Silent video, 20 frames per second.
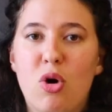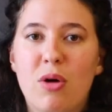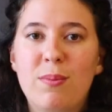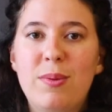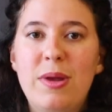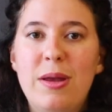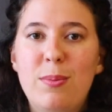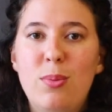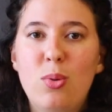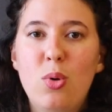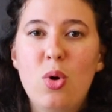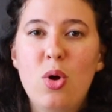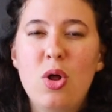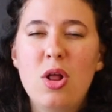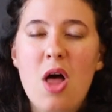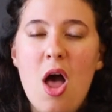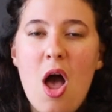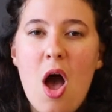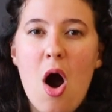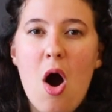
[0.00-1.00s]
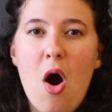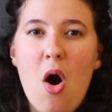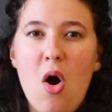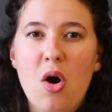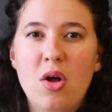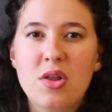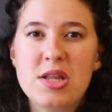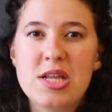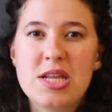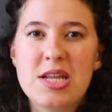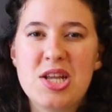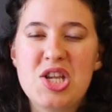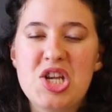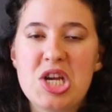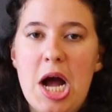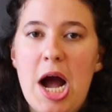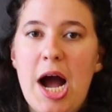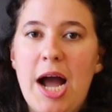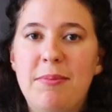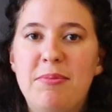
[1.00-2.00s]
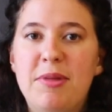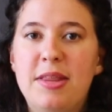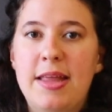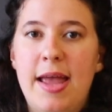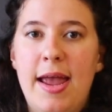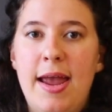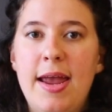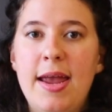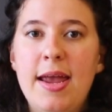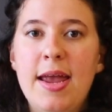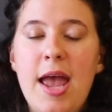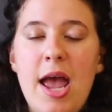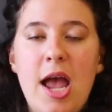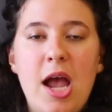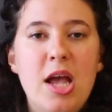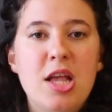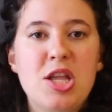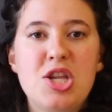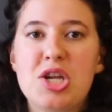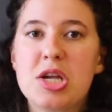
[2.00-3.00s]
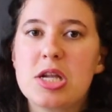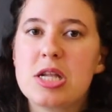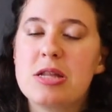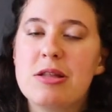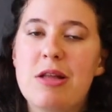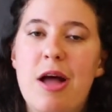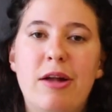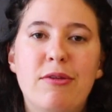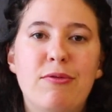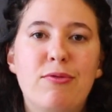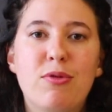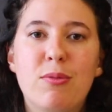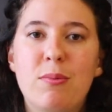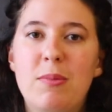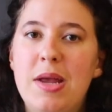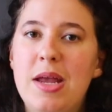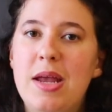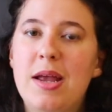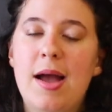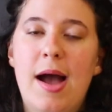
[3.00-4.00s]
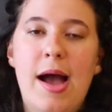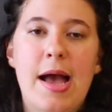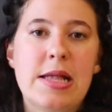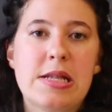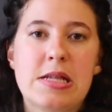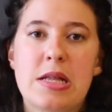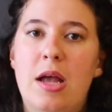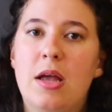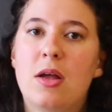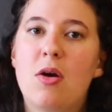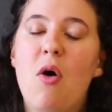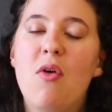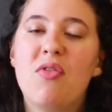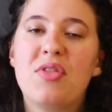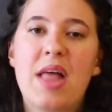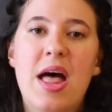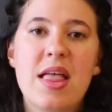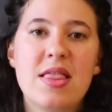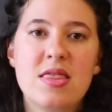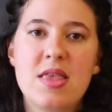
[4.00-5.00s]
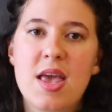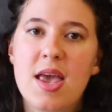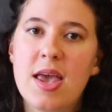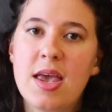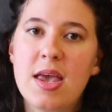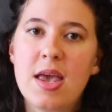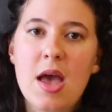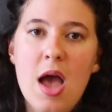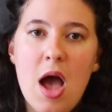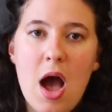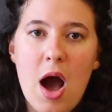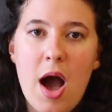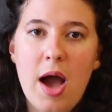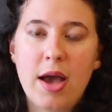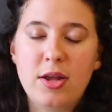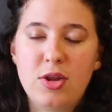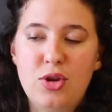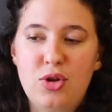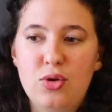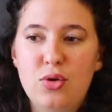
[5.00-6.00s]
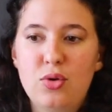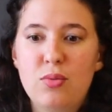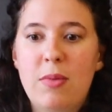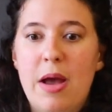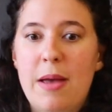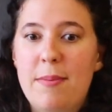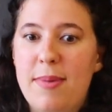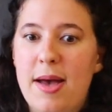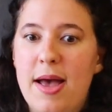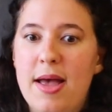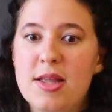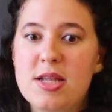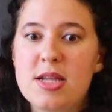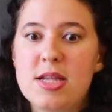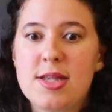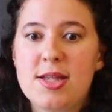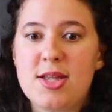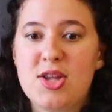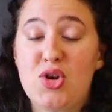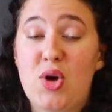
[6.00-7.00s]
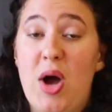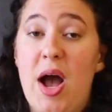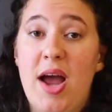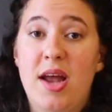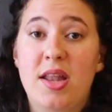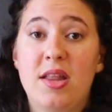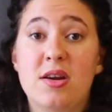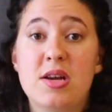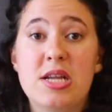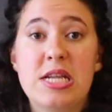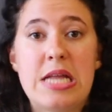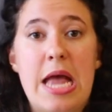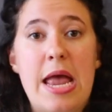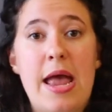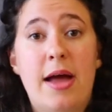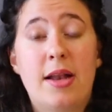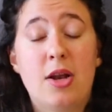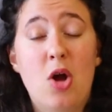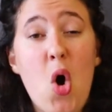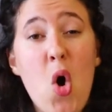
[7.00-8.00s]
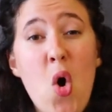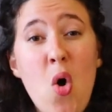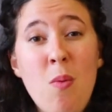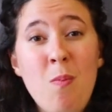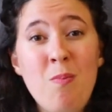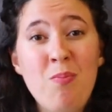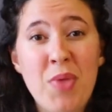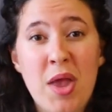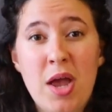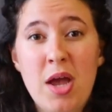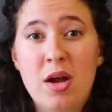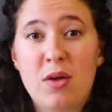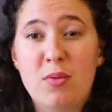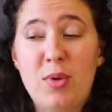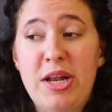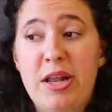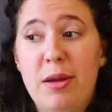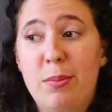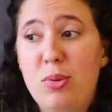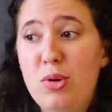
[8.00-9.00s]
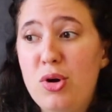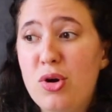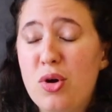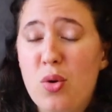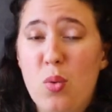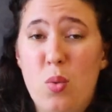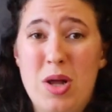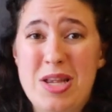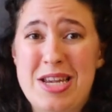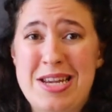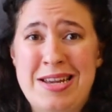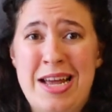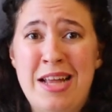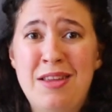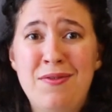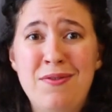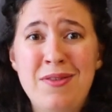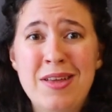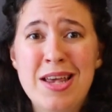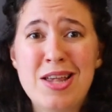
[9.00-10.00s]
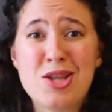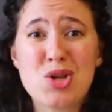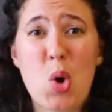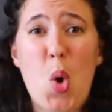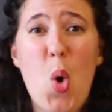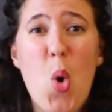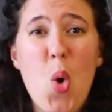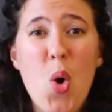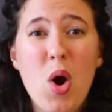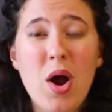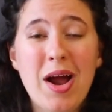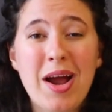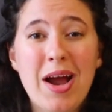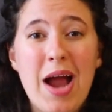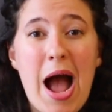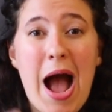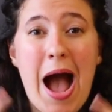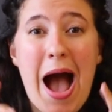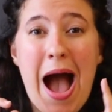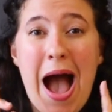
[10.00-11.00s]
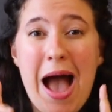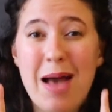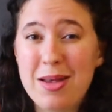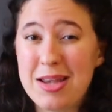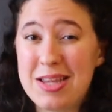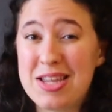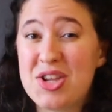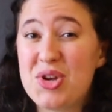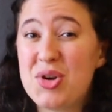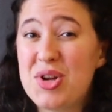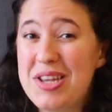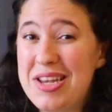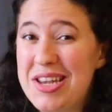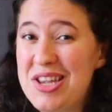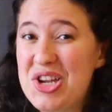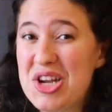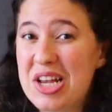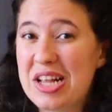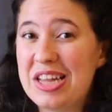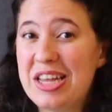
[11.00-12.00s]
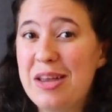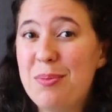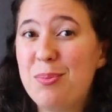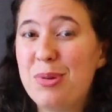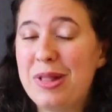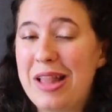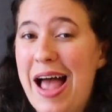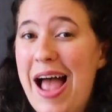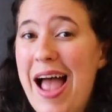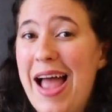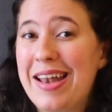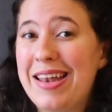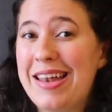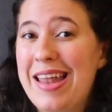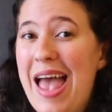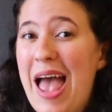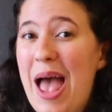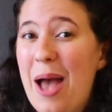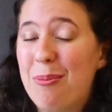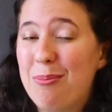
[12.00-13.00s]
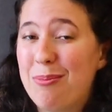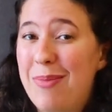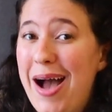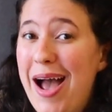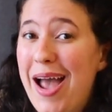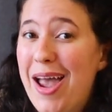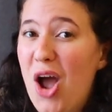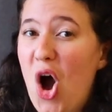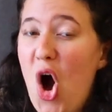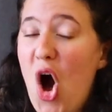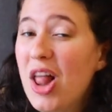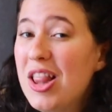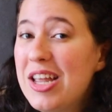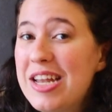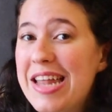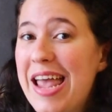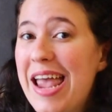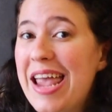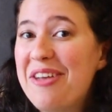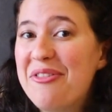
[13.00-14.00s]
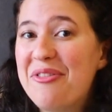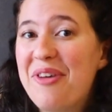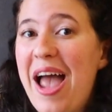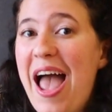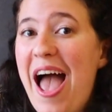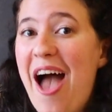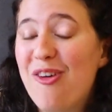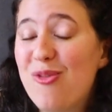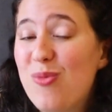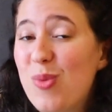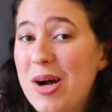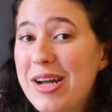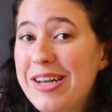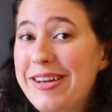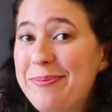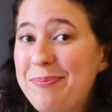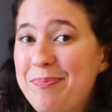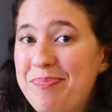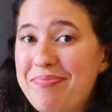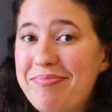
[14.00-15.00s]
more people on such a hyped day it's just not for me guys like on that day I do my best to either stay at home read a book watch Netflix or I strategically plan my holiday if I have one